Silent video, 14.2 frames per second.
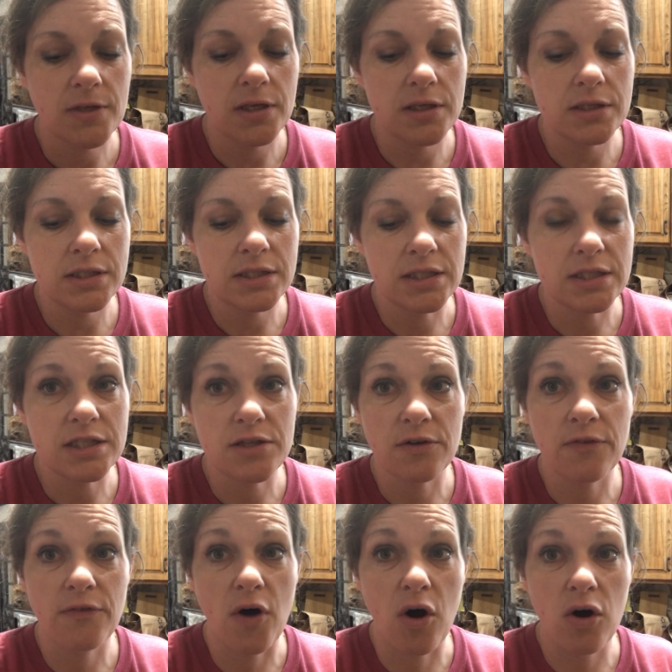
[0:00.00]
since the
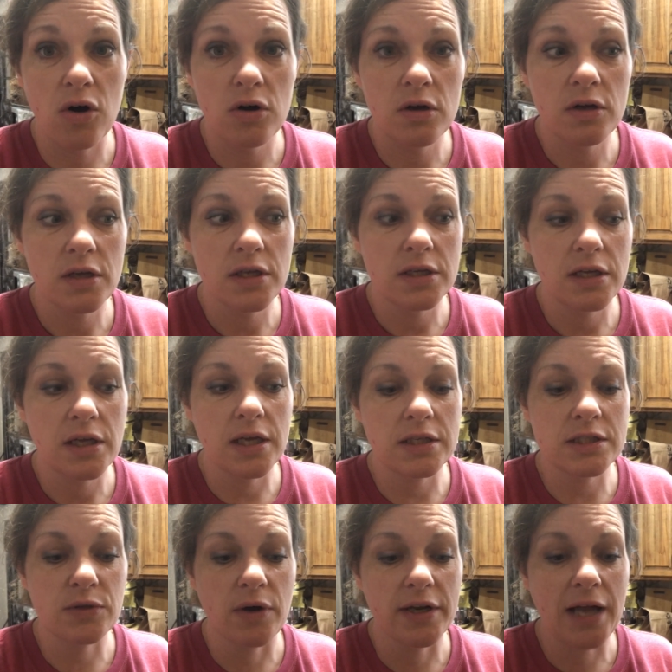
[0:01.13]
fall,
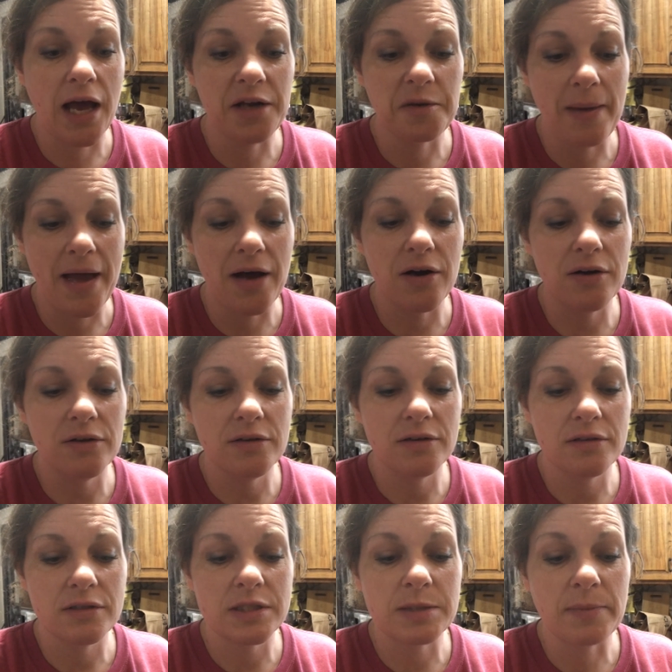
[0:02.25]
so I got them out,
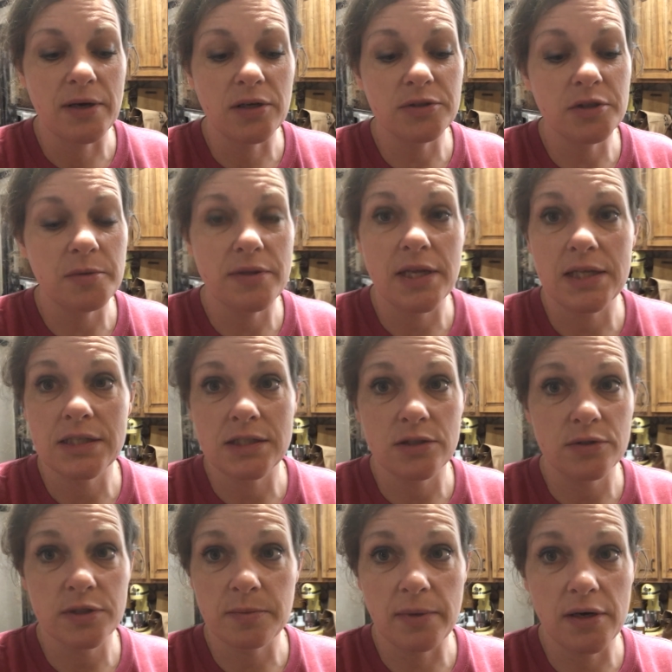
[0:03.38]
smelled them, and they still
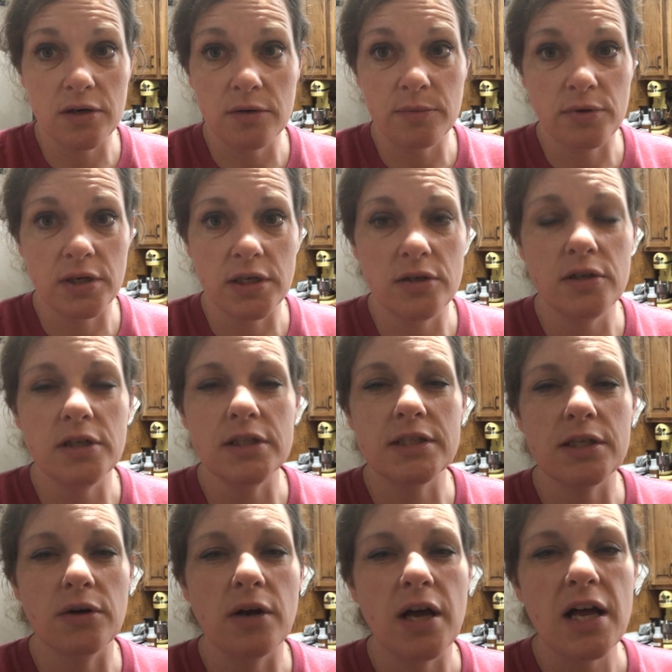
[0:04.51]
smell pretty good.
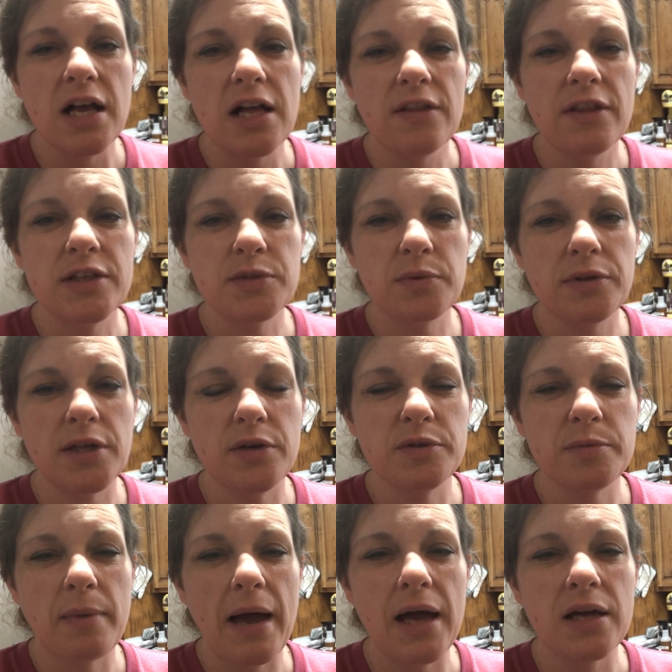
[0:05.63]
So that's what those
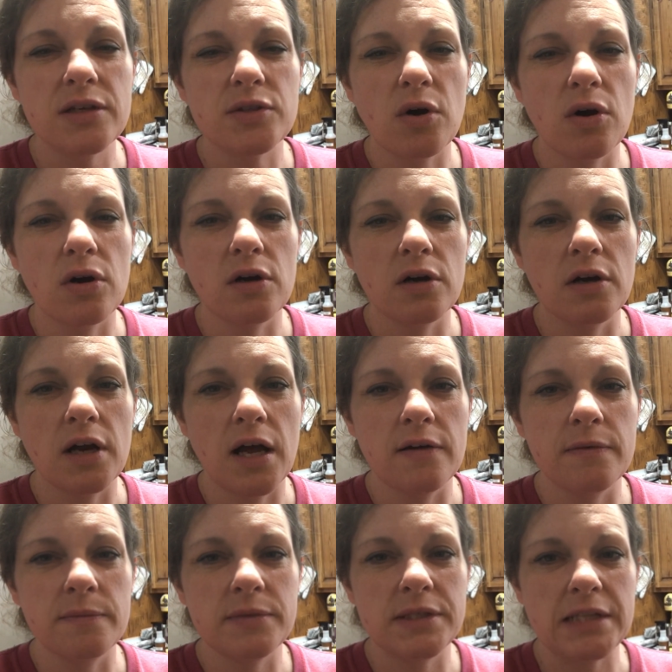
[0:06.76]
bags are.
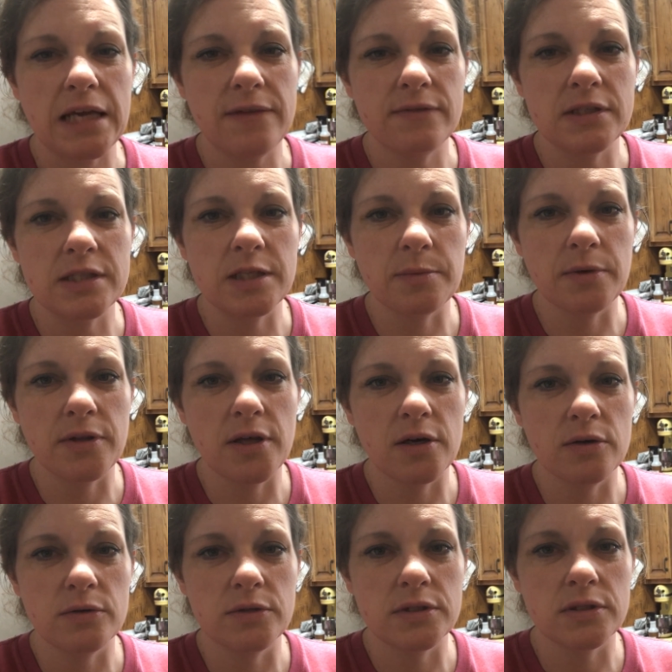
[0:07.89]
I'm saving some of
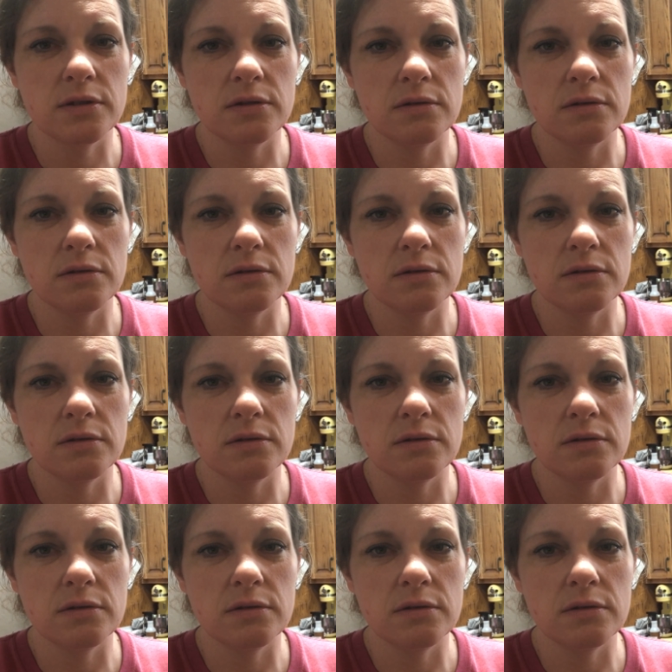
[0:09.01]
those